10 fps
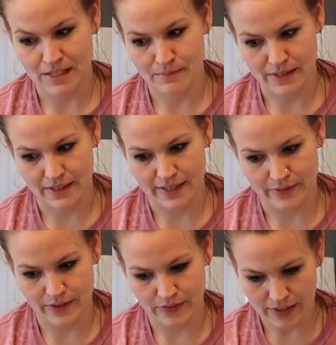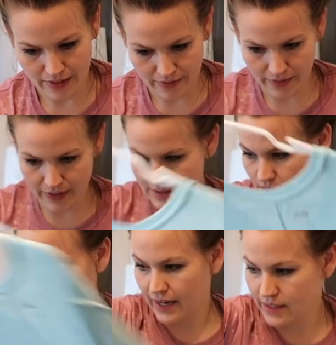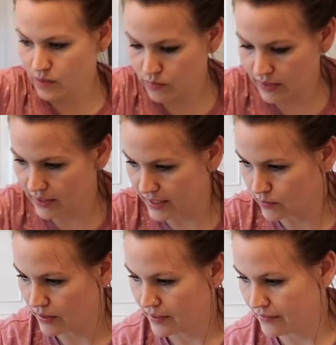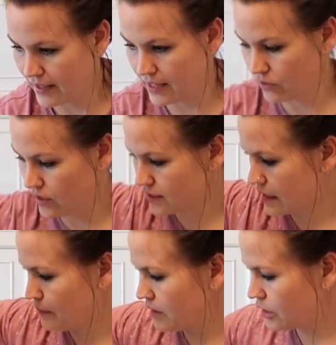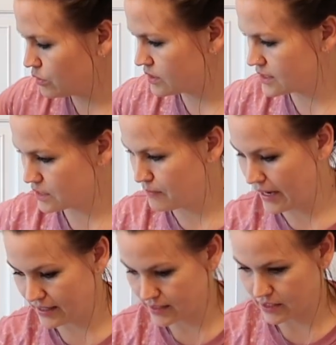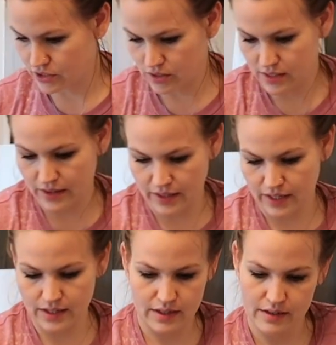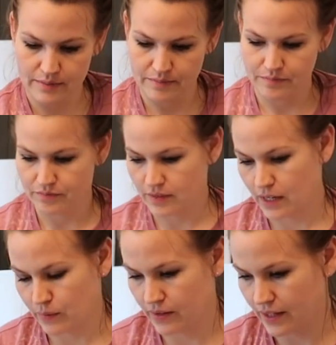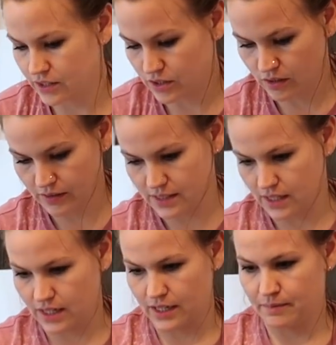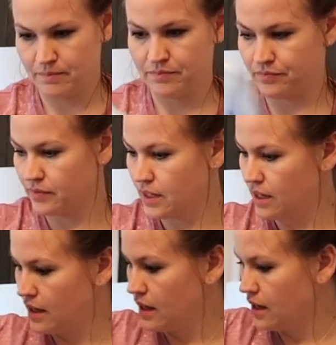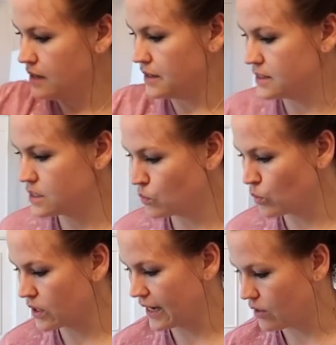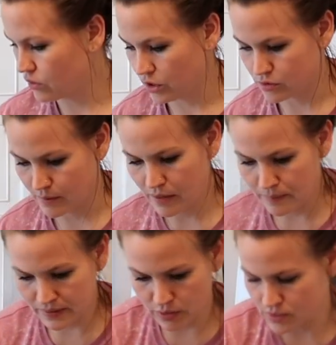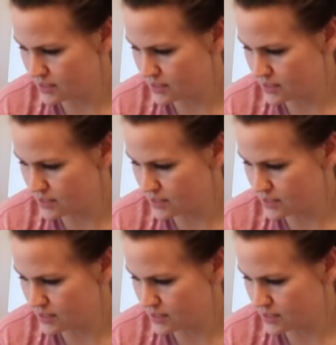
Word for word: Am I going to get rid of any of these? Okay, I don't really like the way that that looks. I'm going to use these as painting shirts, I think. I wear that shirt all the time. This is workout clothes. I'm going to put those